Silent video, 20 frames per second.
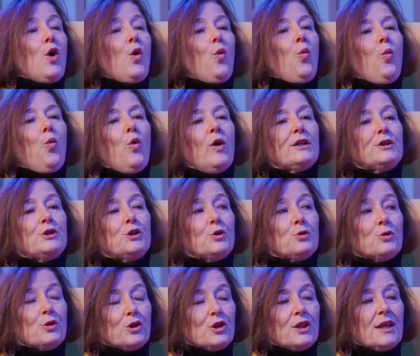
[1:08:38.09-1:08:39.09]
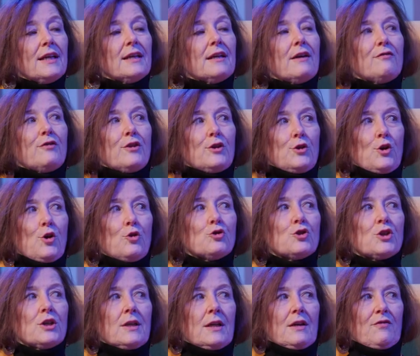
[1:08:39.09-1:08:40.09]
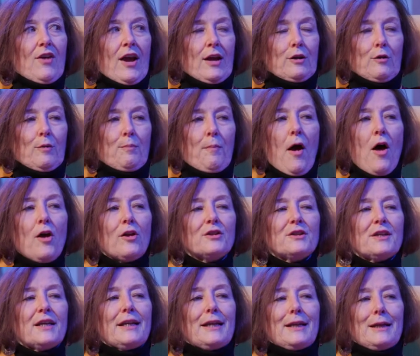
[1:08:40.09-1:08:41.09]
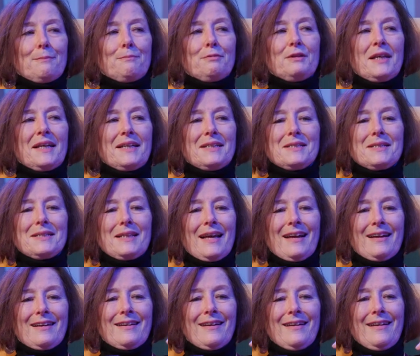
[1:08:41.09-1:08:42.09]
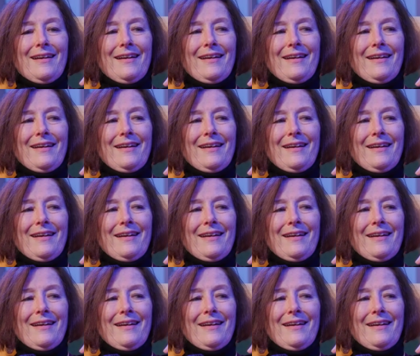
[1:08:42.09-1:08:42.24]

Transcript: What do you think of the notion of agripolitan in a place like